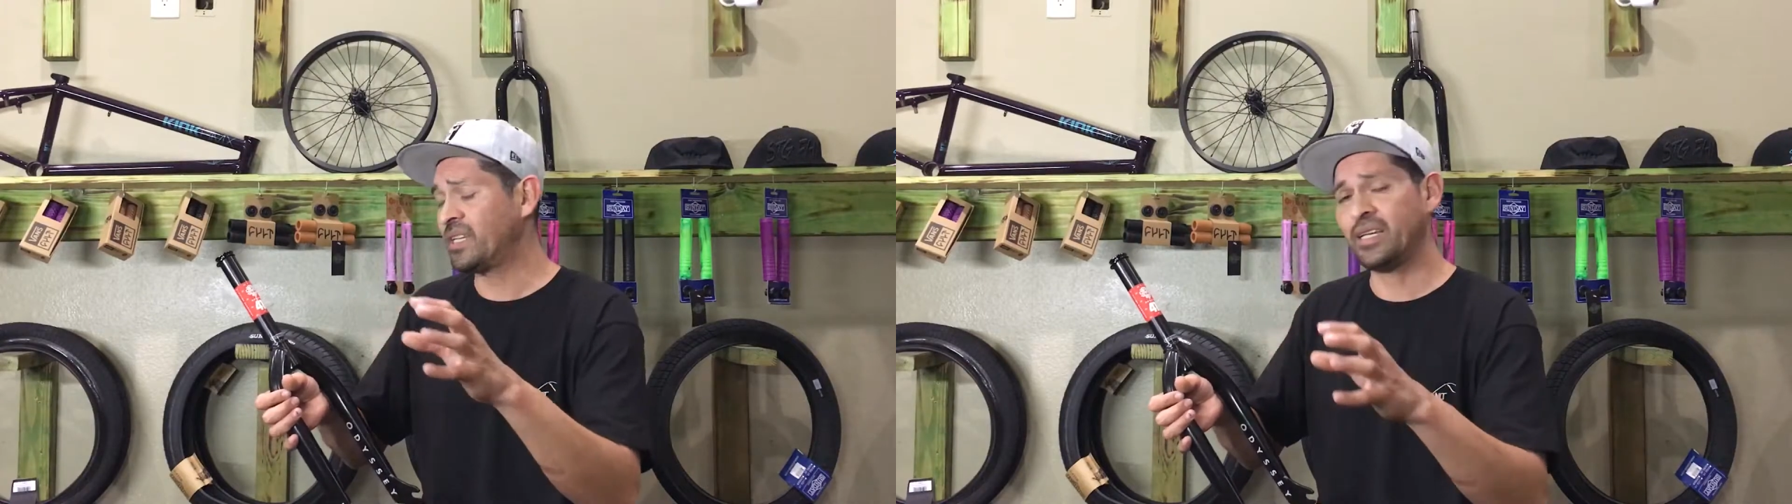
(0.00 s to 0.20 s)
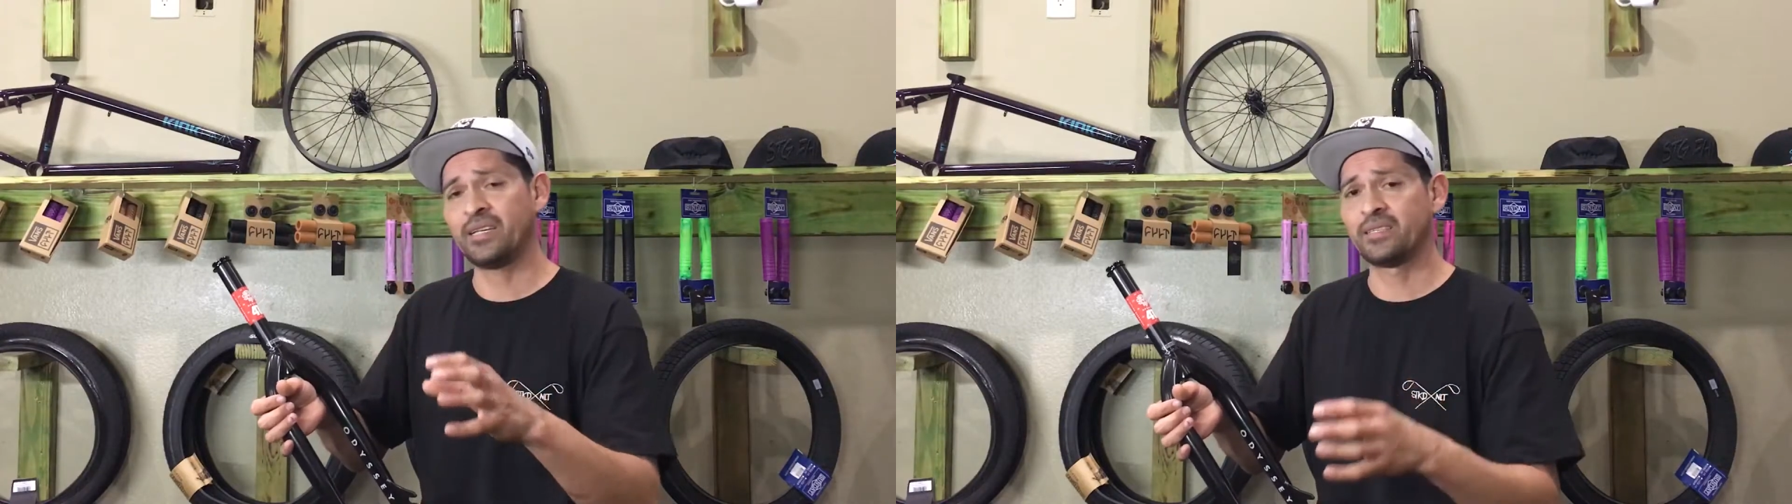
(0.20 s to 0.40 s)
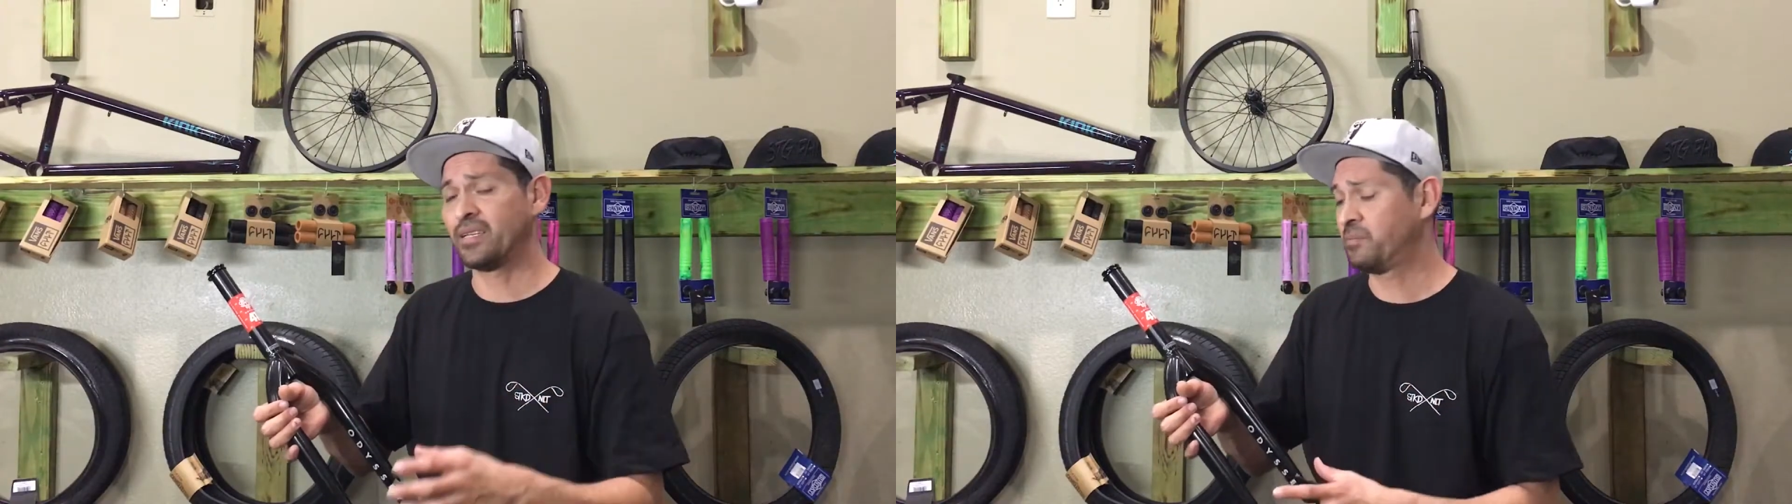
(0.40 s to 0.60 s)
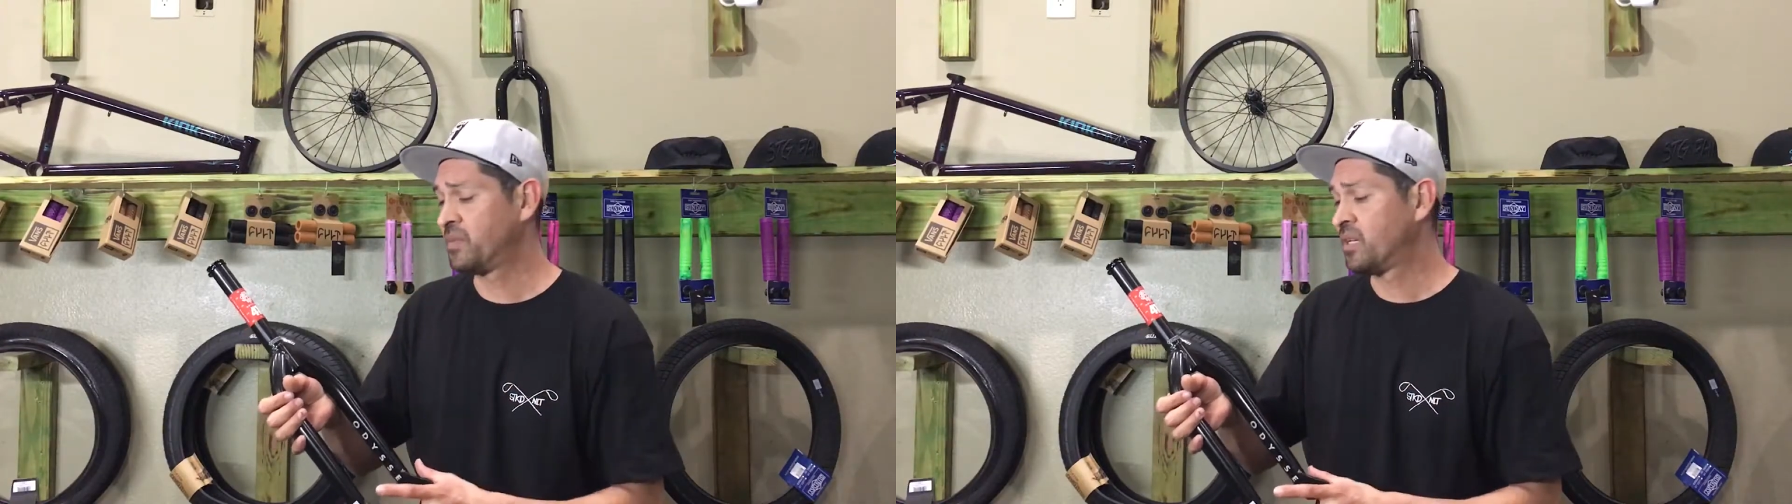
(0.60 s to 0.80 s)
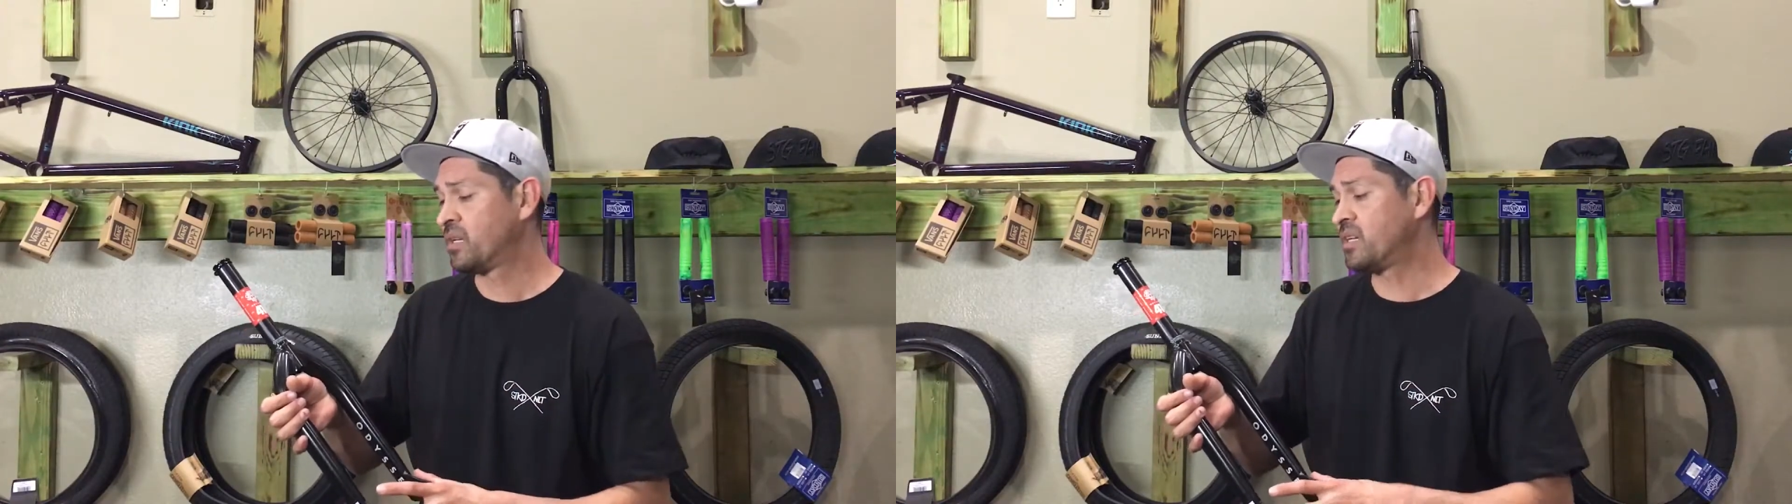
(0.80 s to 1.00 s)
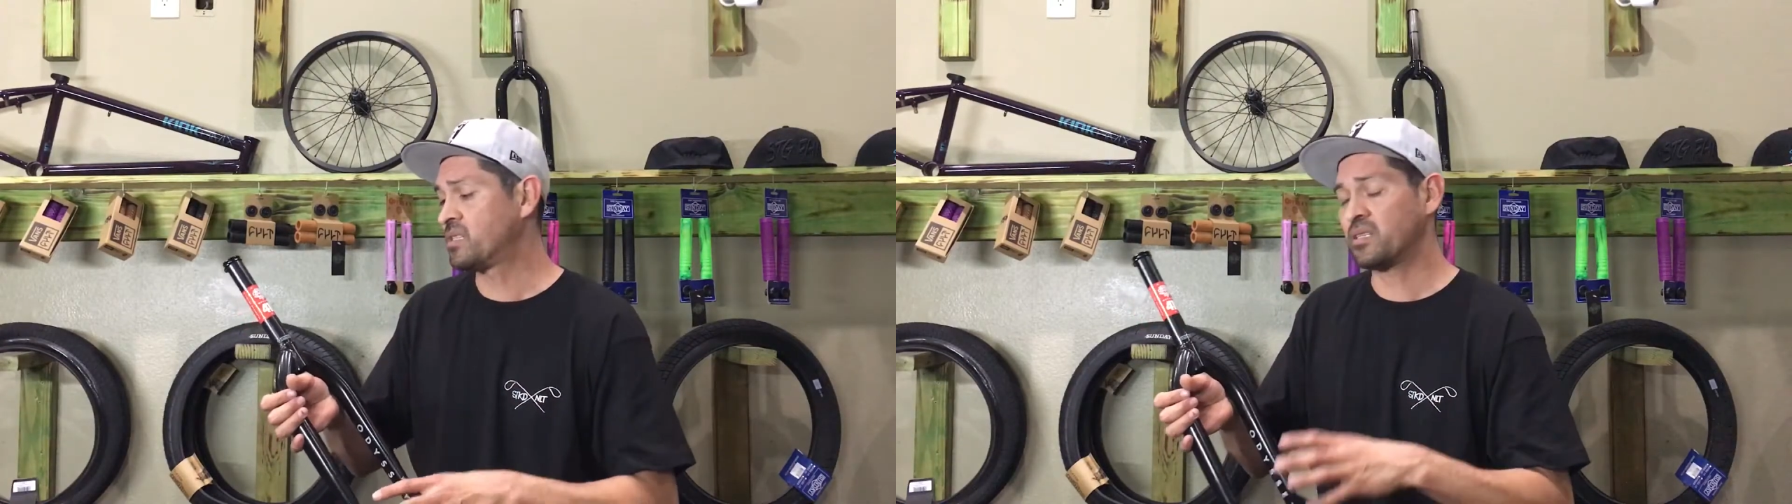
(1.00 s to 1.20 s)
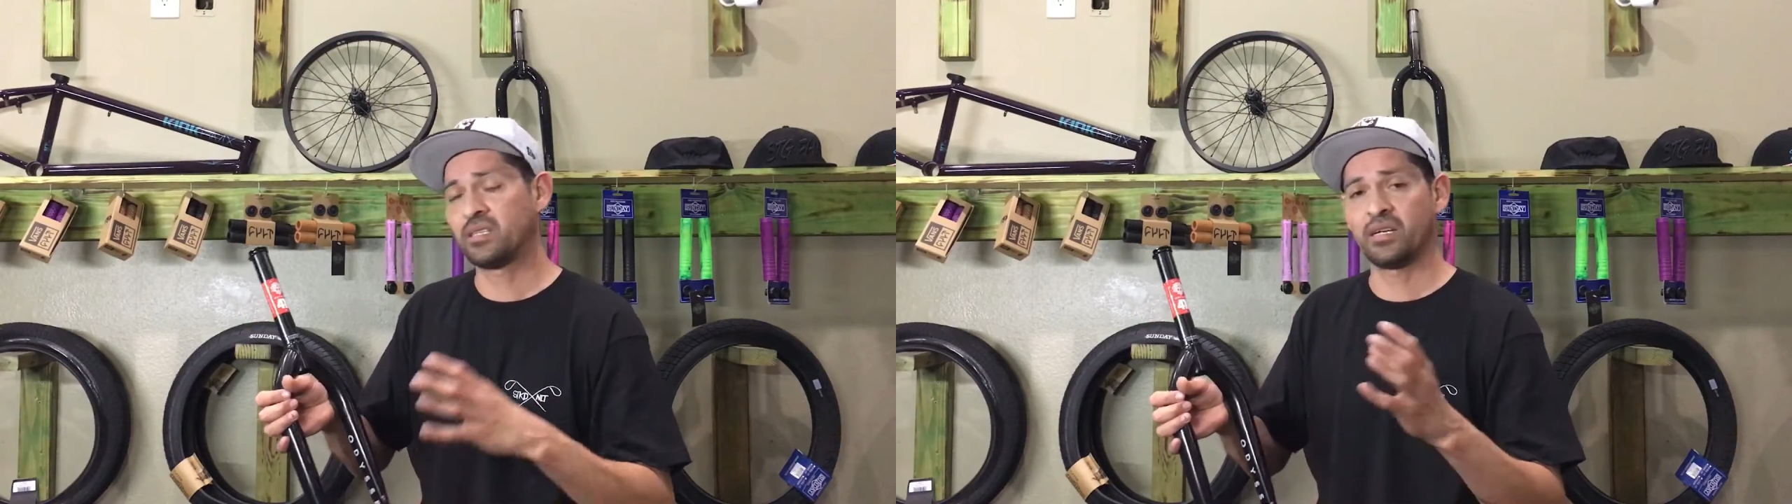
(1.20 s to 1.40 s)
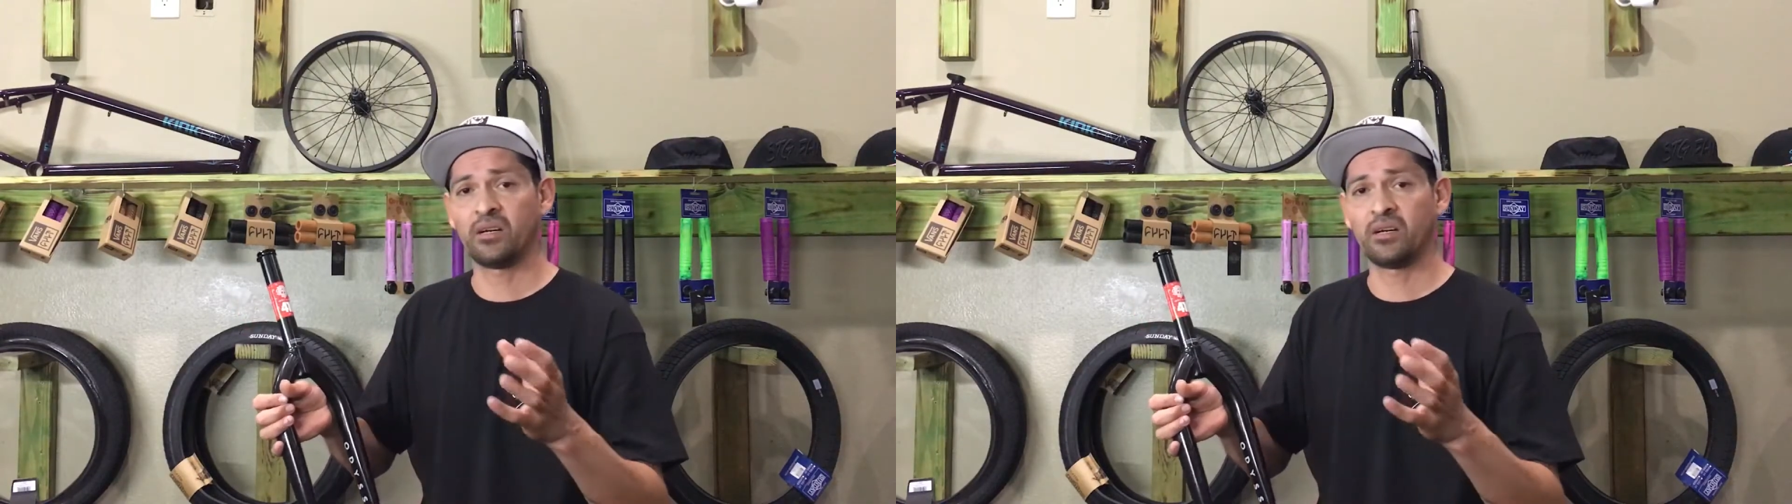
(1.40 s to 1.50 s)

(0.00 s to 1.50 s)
Easy deal.